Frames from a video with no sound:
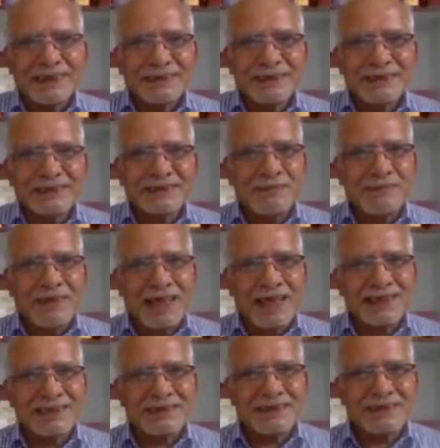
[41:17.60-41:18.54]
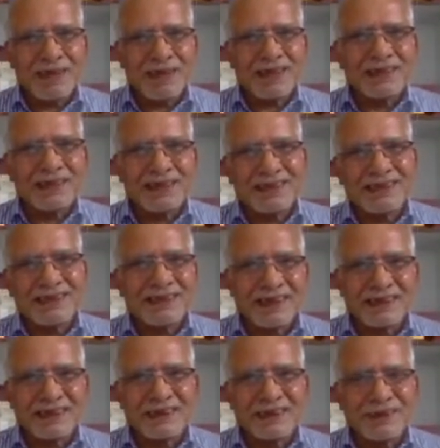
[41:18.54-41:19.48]
There is a Marris market in
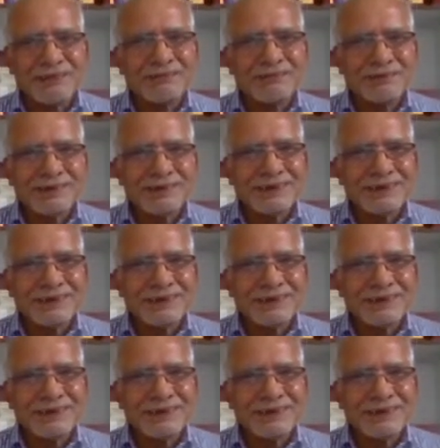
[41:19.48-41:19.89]
Lucknow.